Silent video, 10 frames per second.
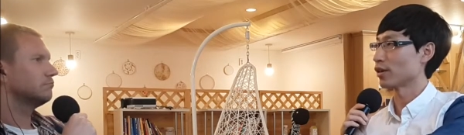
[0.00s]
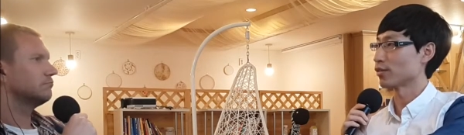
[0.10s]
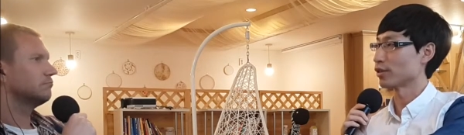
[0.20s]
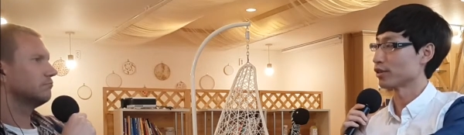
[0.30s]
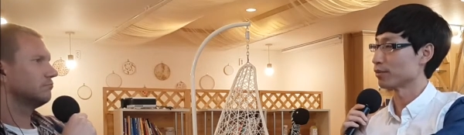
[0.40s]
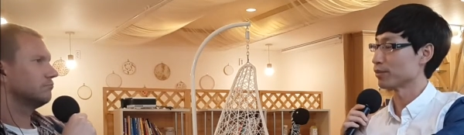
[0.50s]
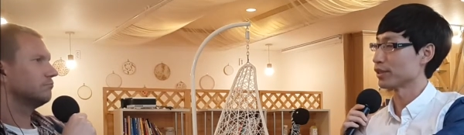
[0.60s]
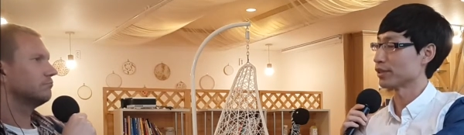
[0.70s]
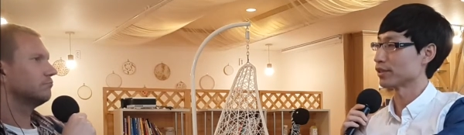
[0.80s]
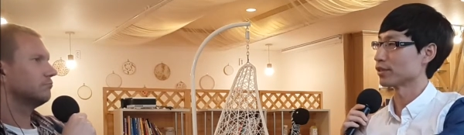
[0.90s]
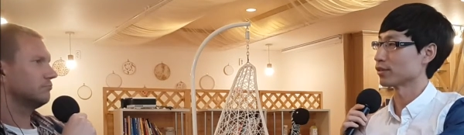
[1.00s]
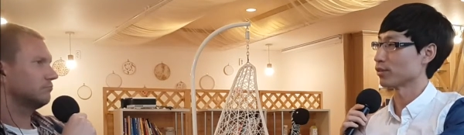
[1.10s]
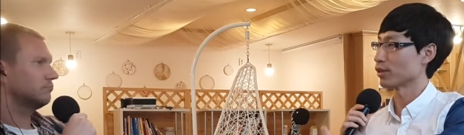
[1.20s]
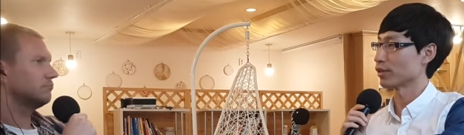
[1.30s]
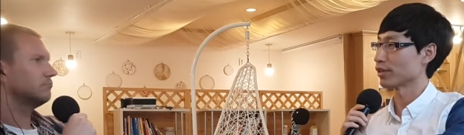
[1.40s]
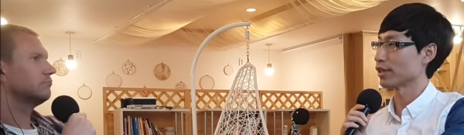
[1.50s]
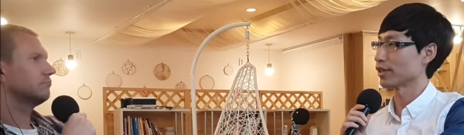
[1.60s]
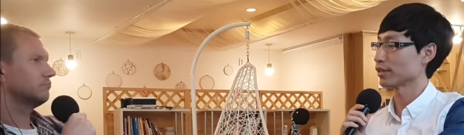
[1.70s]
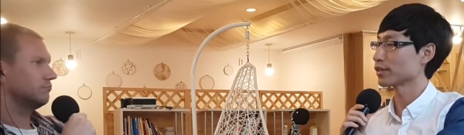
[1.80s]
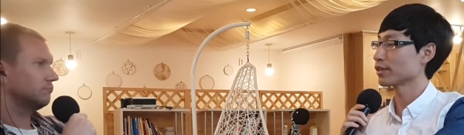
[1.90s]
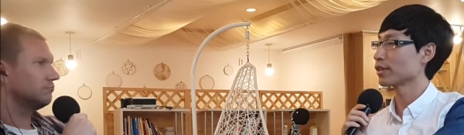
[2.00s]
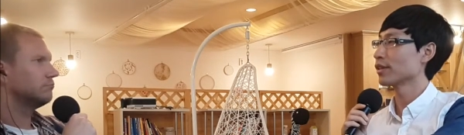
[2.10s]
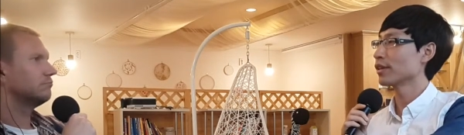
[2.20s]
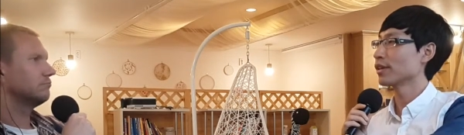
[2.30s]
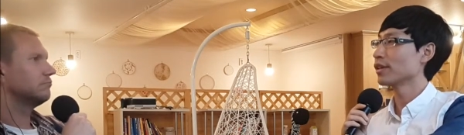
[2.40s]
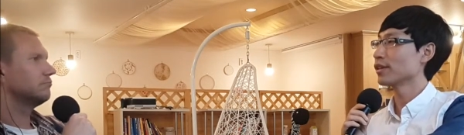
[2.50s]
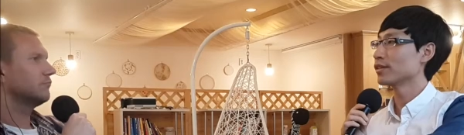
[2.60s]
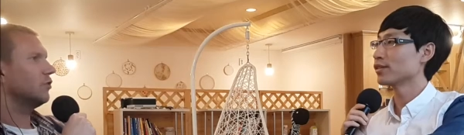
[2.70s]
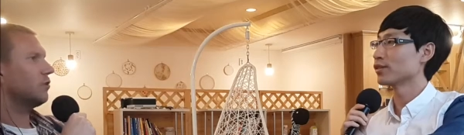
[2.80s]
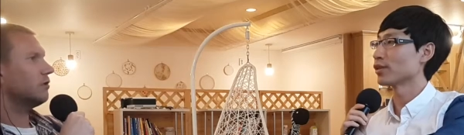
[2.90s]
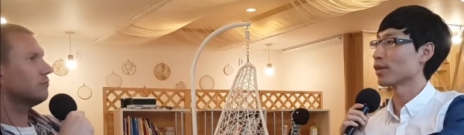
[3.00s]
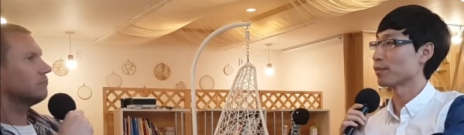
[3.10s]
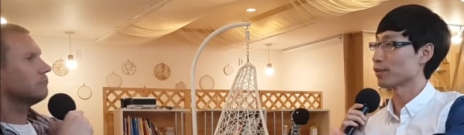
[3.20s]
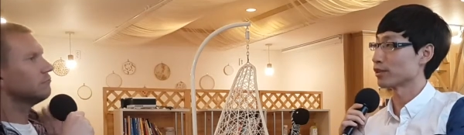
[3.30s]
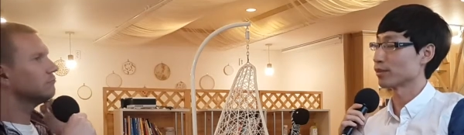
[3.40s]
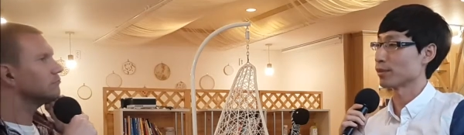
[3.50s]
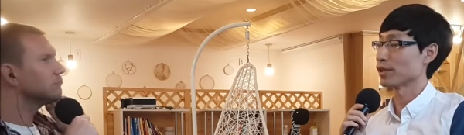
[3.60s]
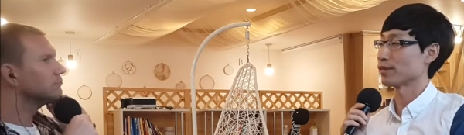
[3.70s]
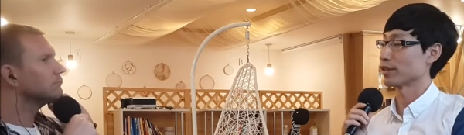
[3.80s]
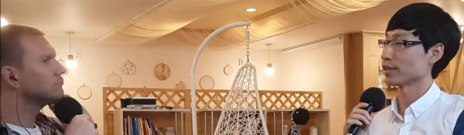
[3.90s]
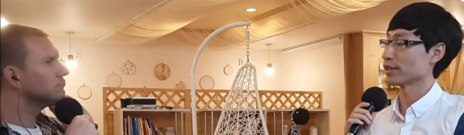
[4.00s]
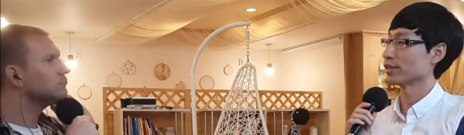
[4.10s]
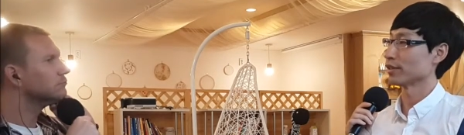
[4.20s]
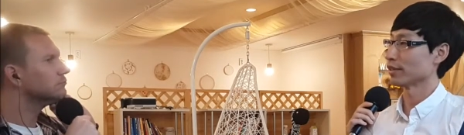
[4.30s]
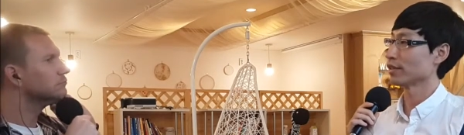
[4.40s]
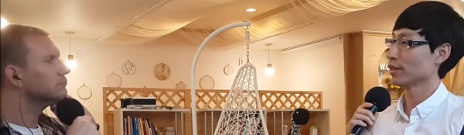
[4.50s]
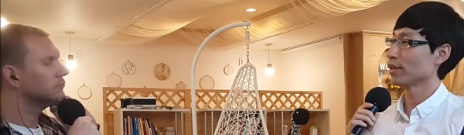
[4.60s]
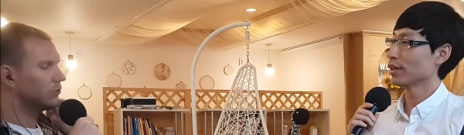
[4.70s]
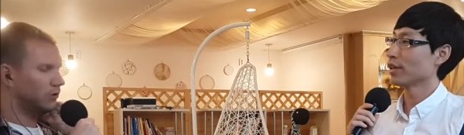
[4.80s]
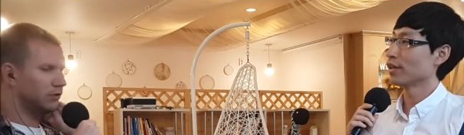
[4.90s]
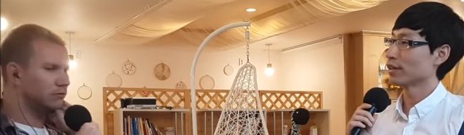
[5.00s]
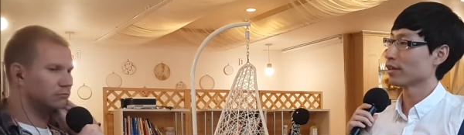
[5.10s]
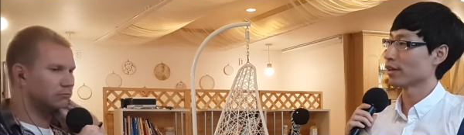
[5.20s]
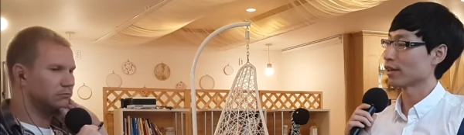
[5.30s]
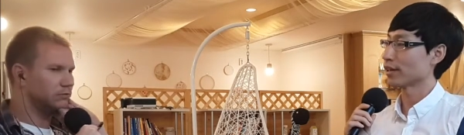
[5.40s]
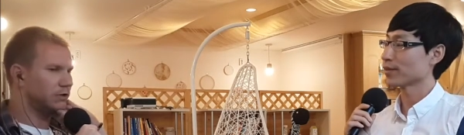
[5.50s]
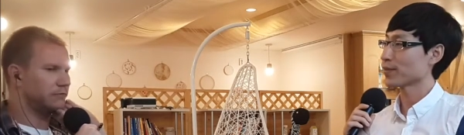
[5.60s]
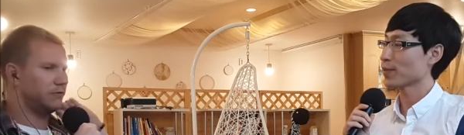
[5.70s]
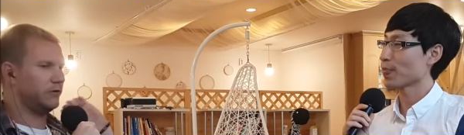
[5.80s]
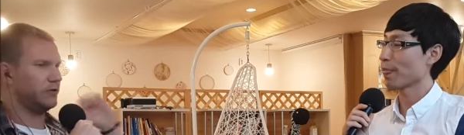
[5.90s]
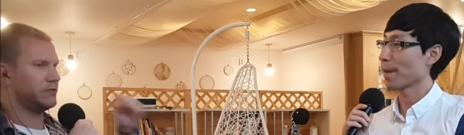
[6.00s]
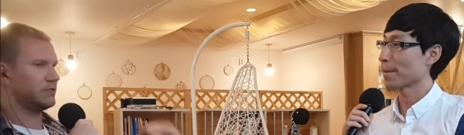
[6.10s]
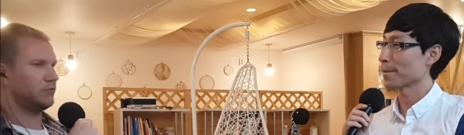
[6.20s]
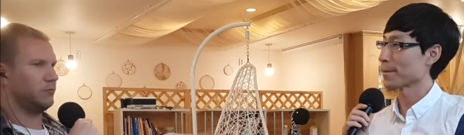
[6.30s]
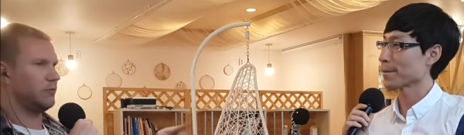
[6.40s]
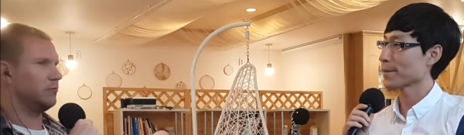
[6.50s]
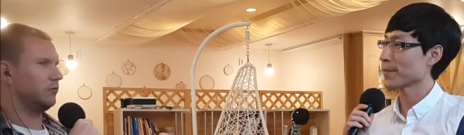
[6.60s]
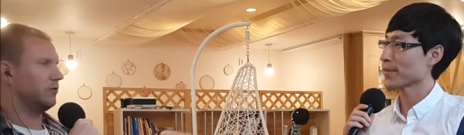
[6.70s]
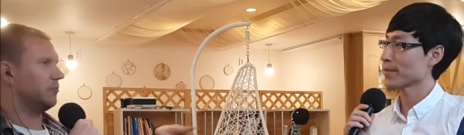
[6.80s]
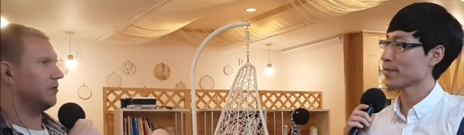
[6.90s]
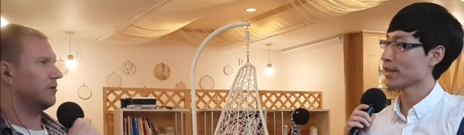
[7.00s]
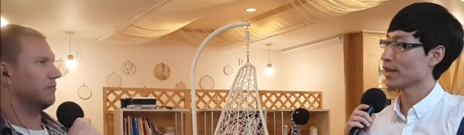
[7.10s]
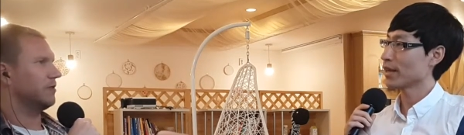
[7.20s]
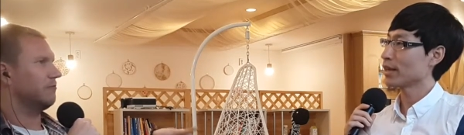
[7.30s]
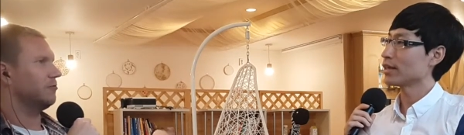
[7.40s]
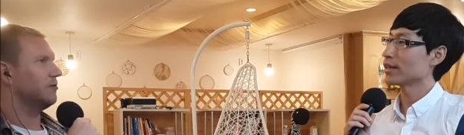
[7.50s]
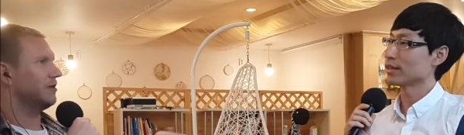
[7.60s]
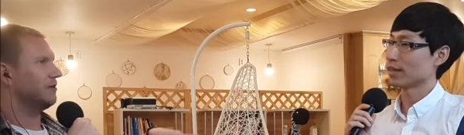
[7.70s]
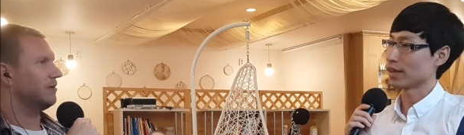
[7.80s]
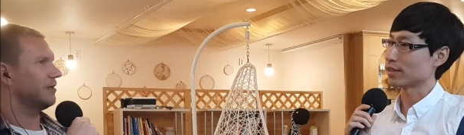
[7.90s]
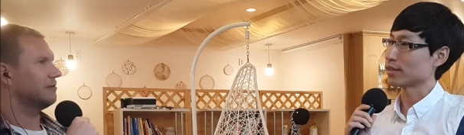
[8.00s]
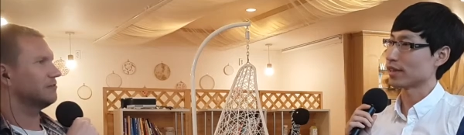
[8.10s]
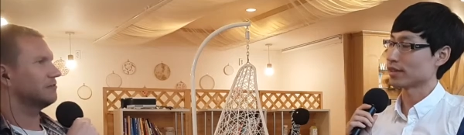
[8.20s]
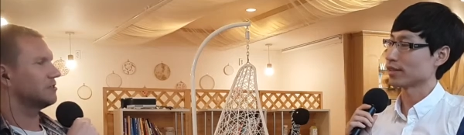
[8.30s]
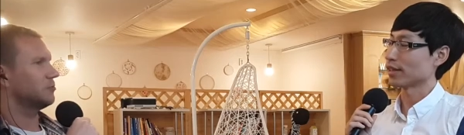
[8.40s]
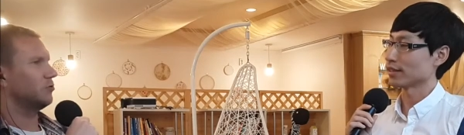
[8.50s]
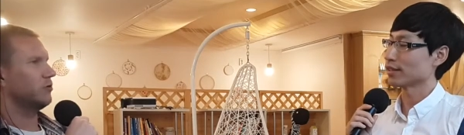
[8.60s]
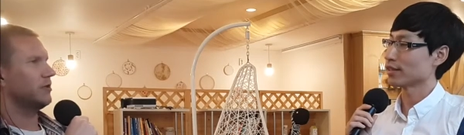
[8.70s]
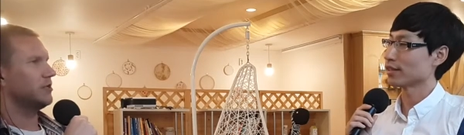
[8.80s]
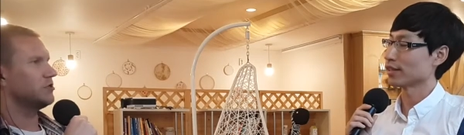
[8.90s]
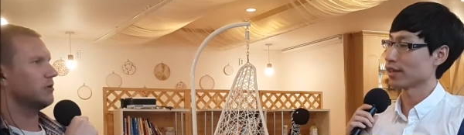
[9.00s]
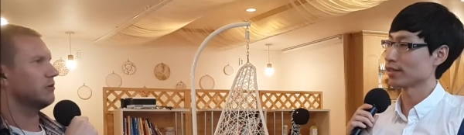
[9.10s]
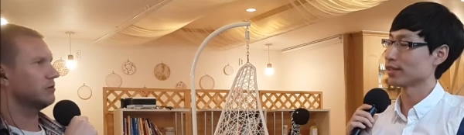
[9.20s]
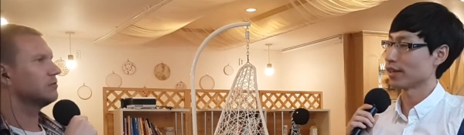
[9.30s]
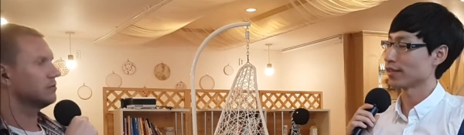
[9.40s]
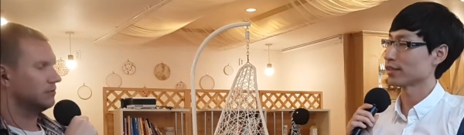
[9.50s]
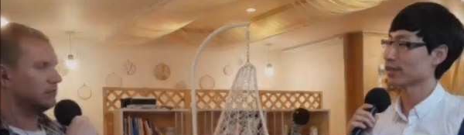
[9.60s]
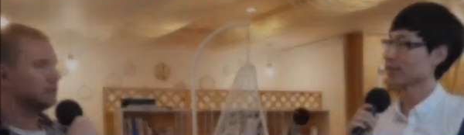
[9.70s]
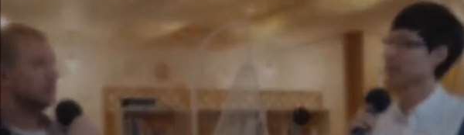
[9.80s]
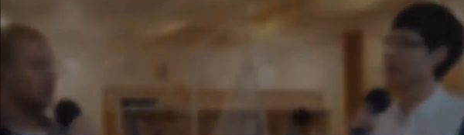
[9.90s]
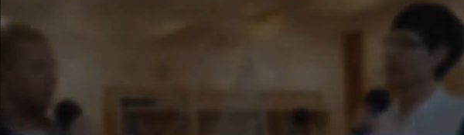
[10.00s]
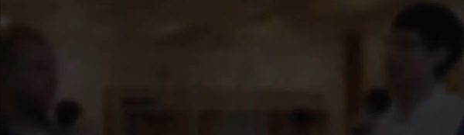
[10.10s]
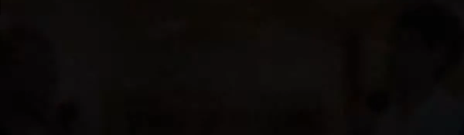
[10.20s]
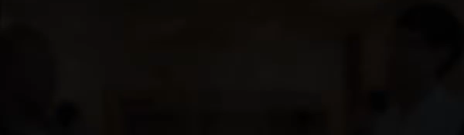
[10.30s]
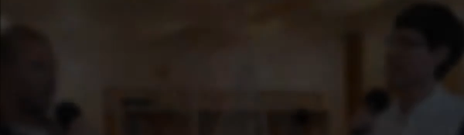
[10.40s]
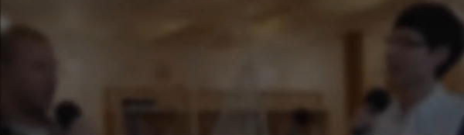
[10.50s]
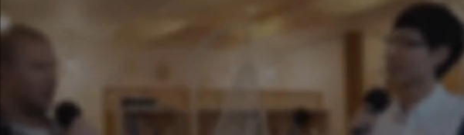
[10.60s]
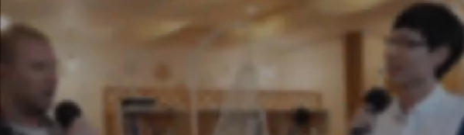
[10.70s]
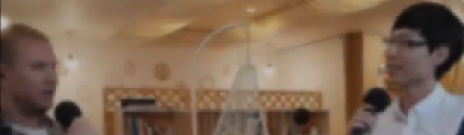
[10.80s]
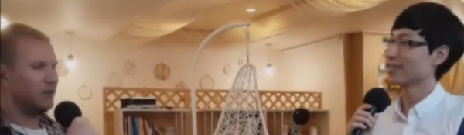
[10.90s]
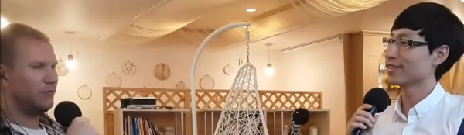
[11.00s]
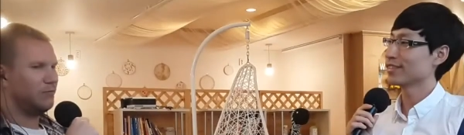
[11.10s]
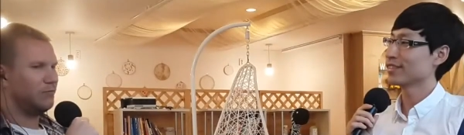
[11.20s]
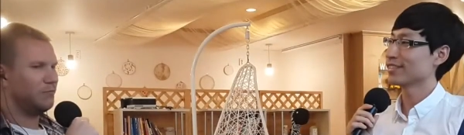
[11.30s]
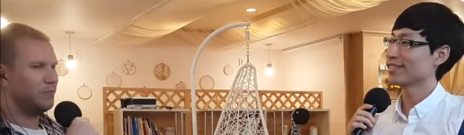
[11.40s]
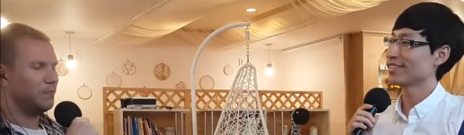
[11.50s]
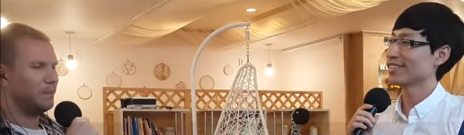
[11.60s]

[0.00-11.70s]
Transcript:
Speaker 1: our businesses or things okay. to get some benefits. Hmm. Okay. Yeah.
Speaker 2: Yeah, very good. It's sort of people helping everybody. Yes, uh, yes. Supporting yes, each other. Yes, yes. Okay. Um,